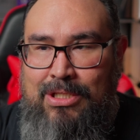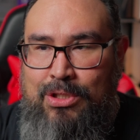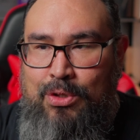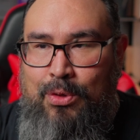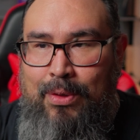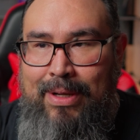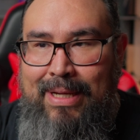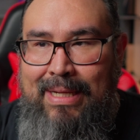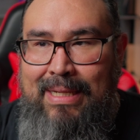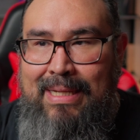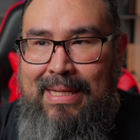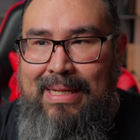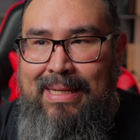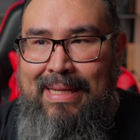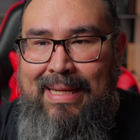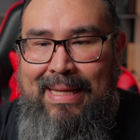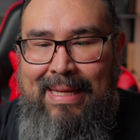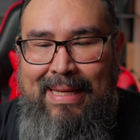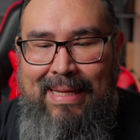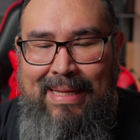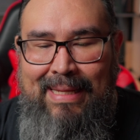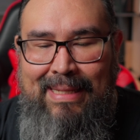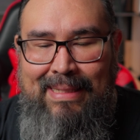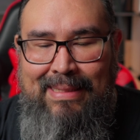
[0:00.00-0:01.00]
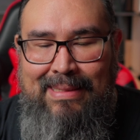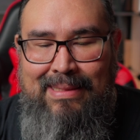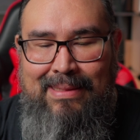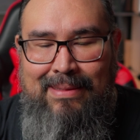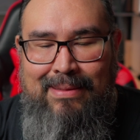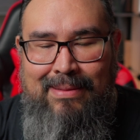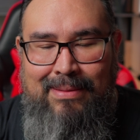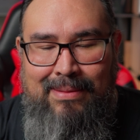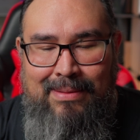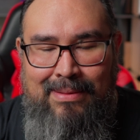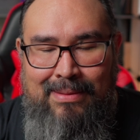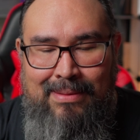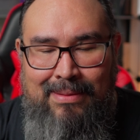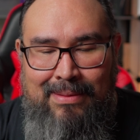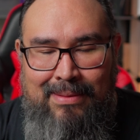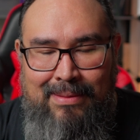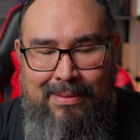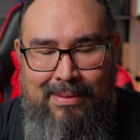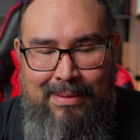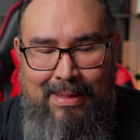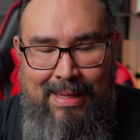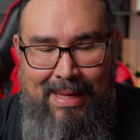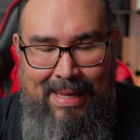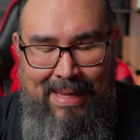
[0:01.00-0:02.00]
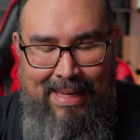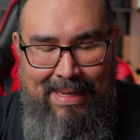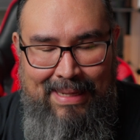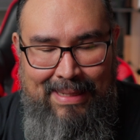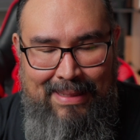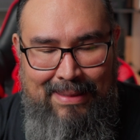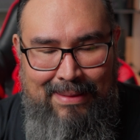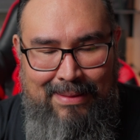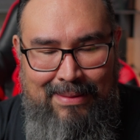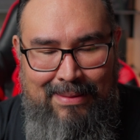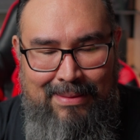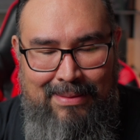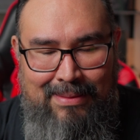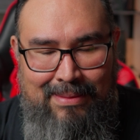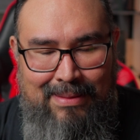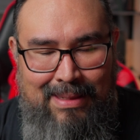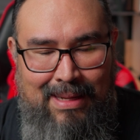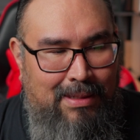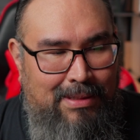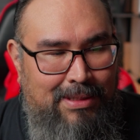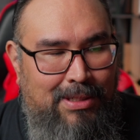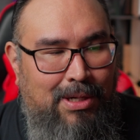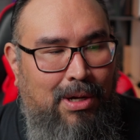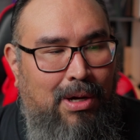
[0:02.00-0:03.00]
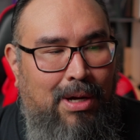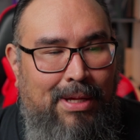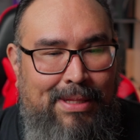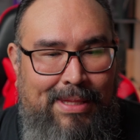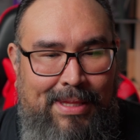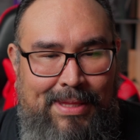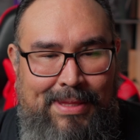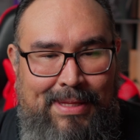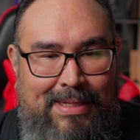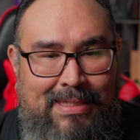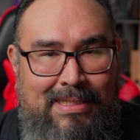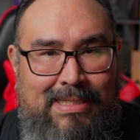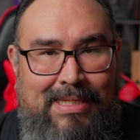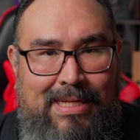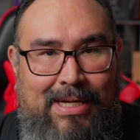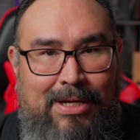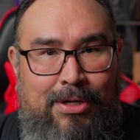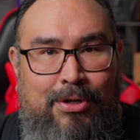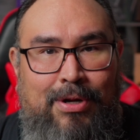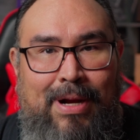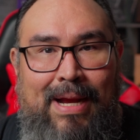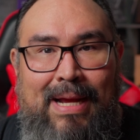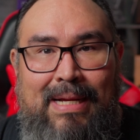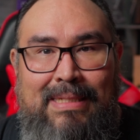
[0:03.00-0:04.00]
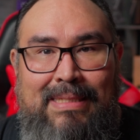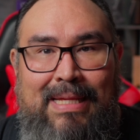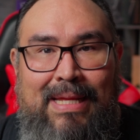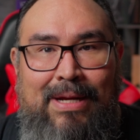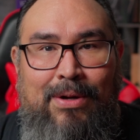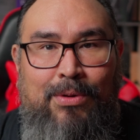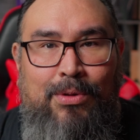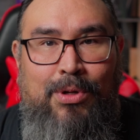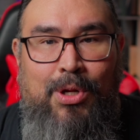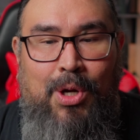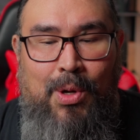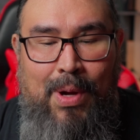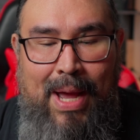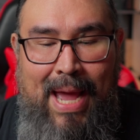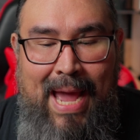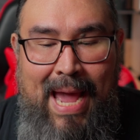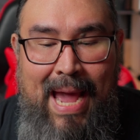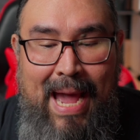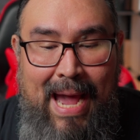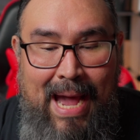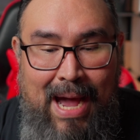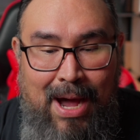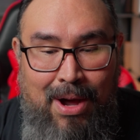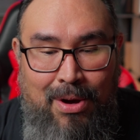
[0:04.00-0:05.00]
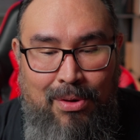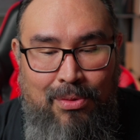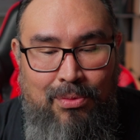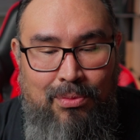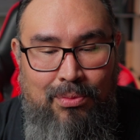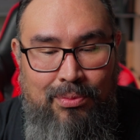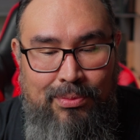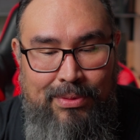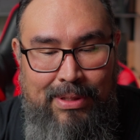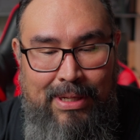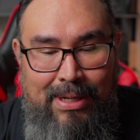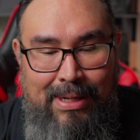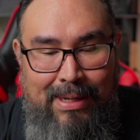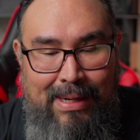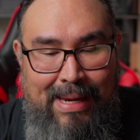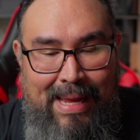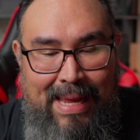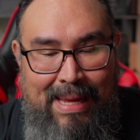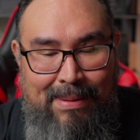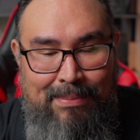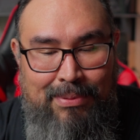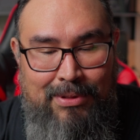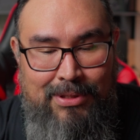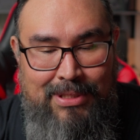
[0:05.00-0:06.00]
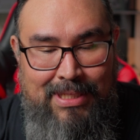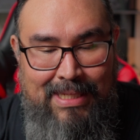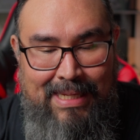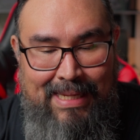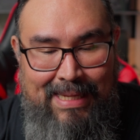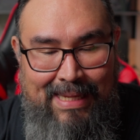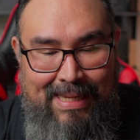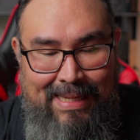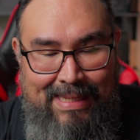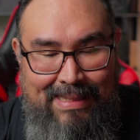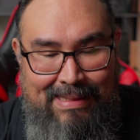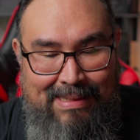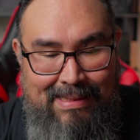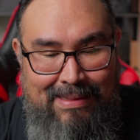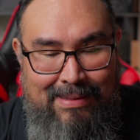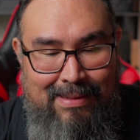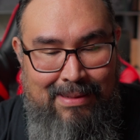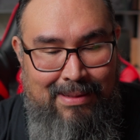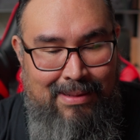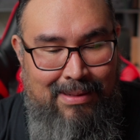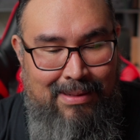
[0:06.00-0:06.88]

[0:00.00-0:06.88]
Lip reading: screen can get, and all the things that it tracks. I don't know how they're able to get